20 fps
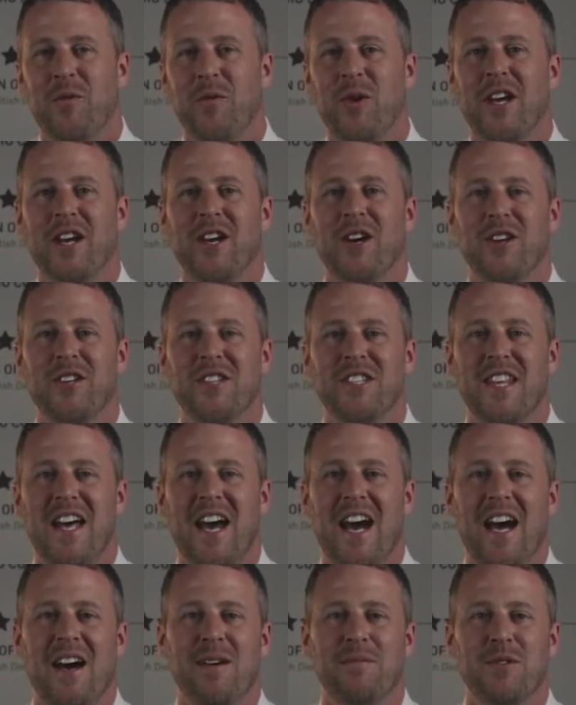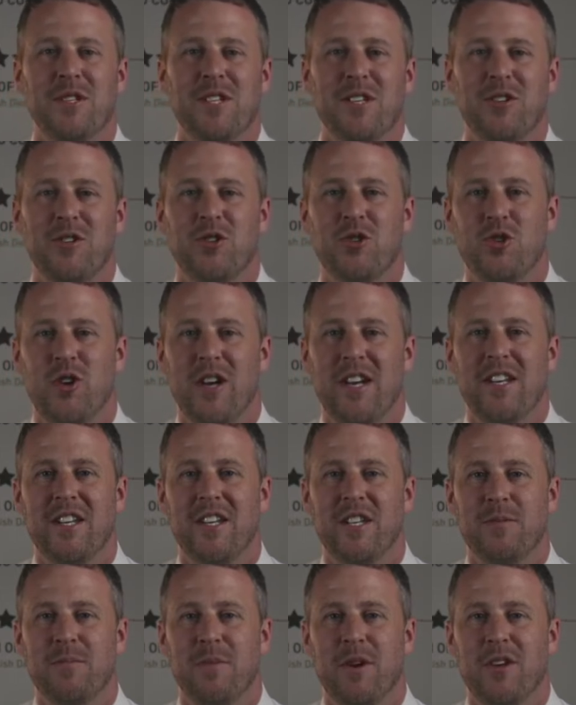we're going to the absolute
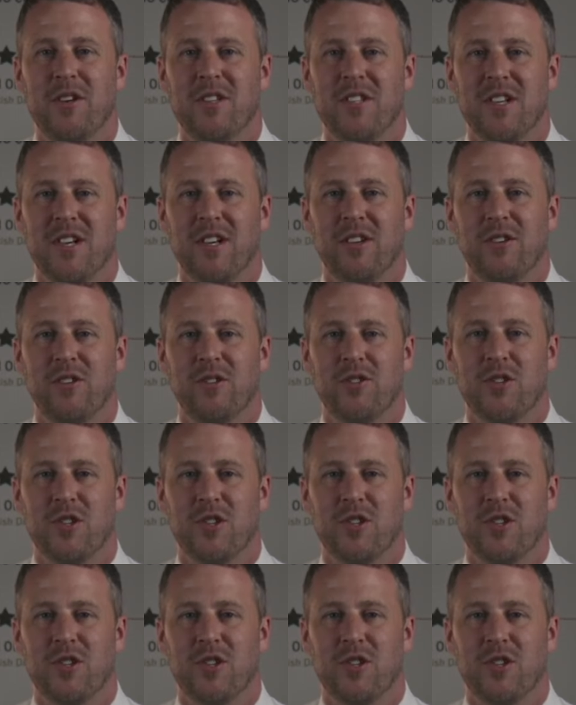trendiest motorcycle